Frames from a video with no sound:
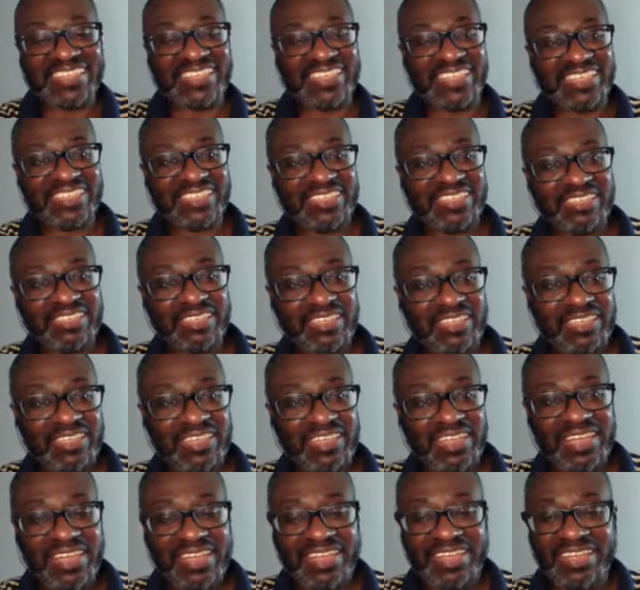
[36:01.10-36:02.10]
think because
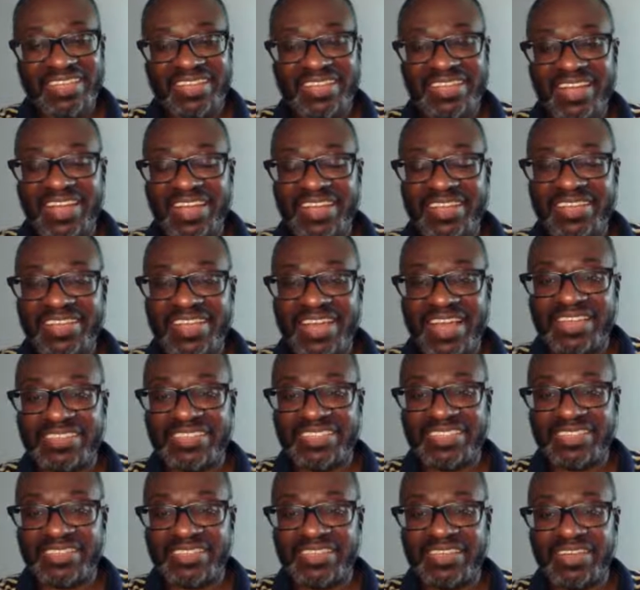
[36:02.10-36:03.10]
he
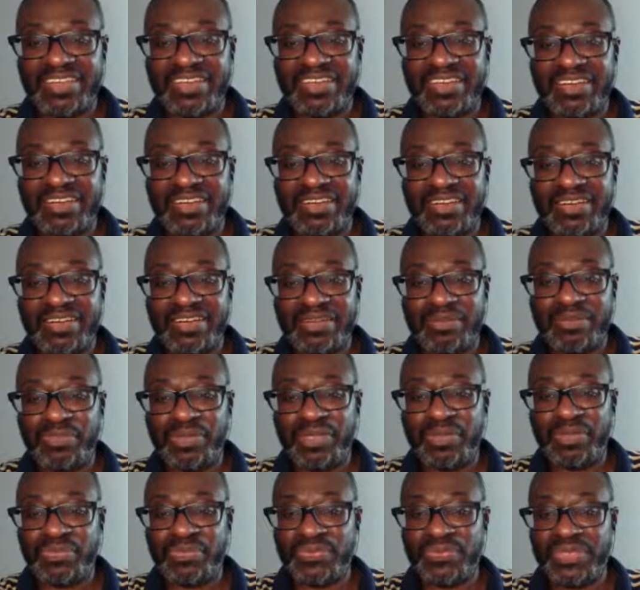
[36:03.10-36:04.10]
has
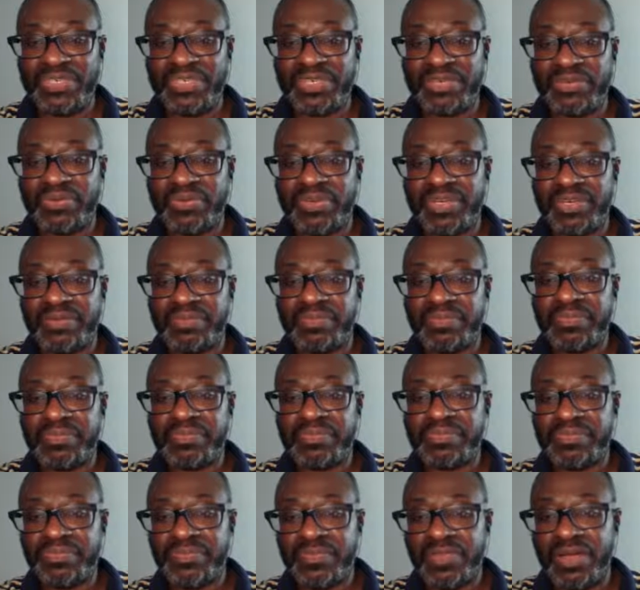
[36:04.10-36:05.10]
people in the crib.
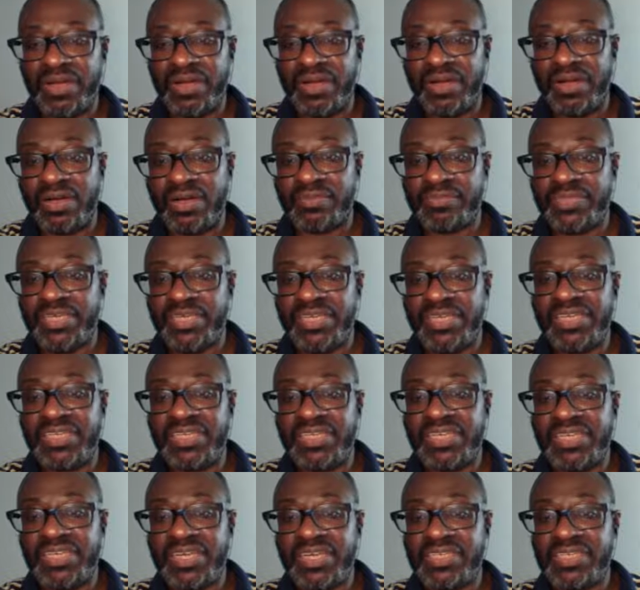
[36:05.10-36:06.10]
Right.
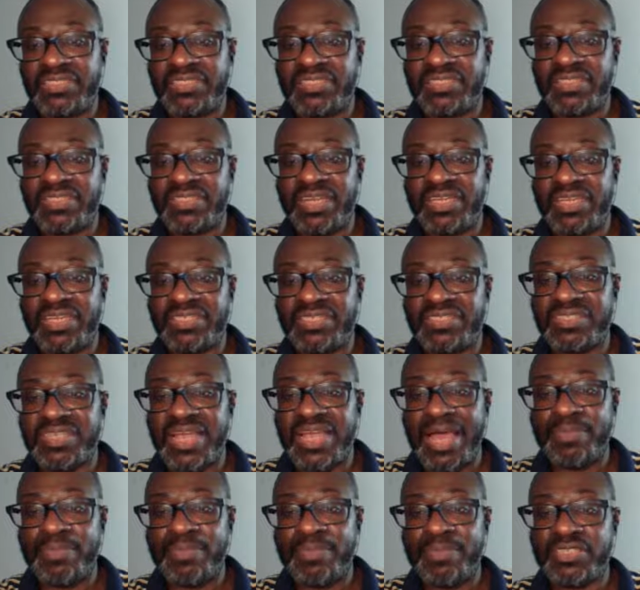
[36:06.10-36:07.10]
E King said this
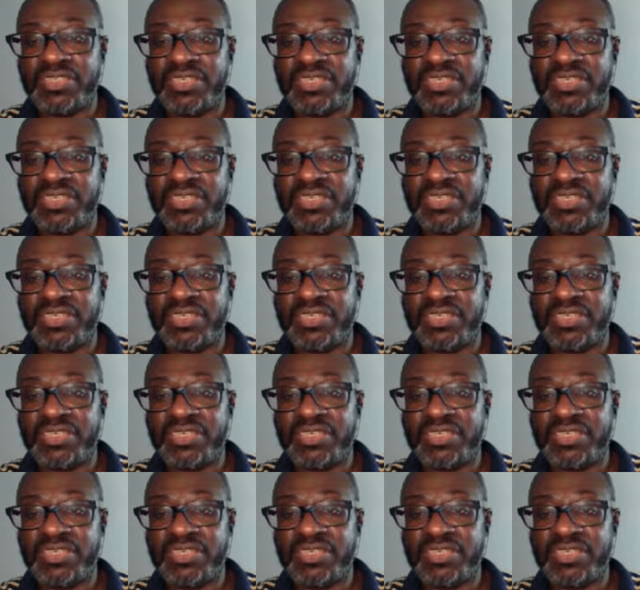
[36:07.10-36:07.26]
happened